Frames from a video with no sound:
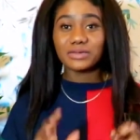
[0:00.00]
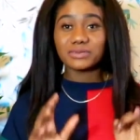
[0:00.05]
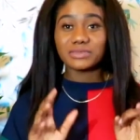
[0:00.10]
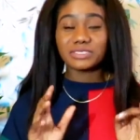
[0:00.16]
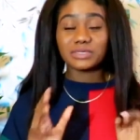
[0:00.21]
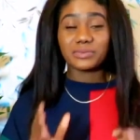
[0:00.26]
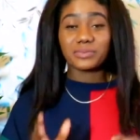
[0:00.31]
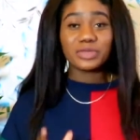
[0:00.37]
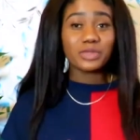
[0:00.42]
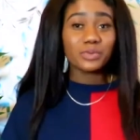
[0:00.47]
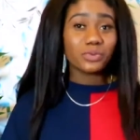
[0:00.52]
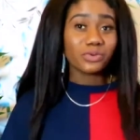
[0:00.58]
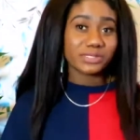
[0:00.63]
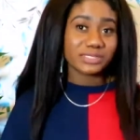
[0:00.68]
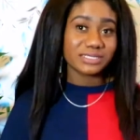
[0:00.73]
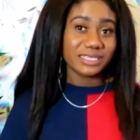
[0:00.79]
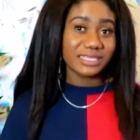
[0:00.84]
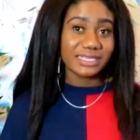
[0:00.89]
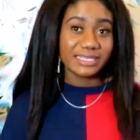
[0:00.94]
some people are
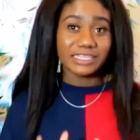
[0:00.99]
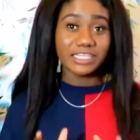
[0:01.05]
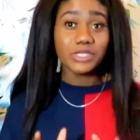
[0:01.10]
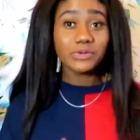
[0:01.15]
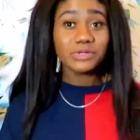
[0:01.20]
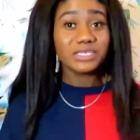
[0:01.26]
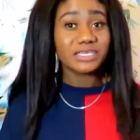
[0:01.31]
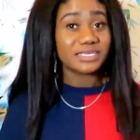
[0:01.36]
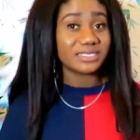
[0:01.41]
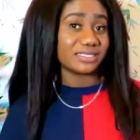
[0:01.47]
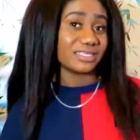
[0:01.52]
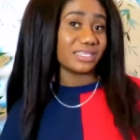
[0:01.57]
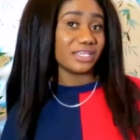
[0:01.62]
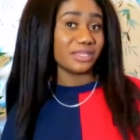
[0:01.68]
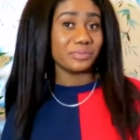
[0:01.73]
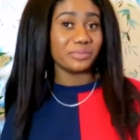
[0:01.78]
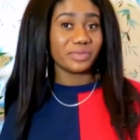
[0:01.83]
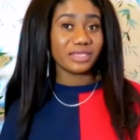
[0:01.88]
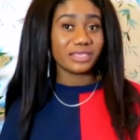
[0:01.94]
saying new year
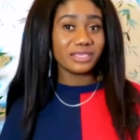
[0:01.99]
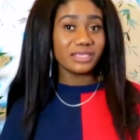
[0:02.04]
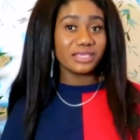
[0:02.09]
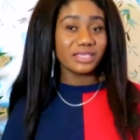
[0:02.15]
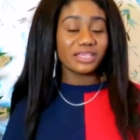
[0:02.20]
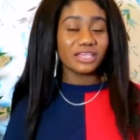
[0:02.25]
same me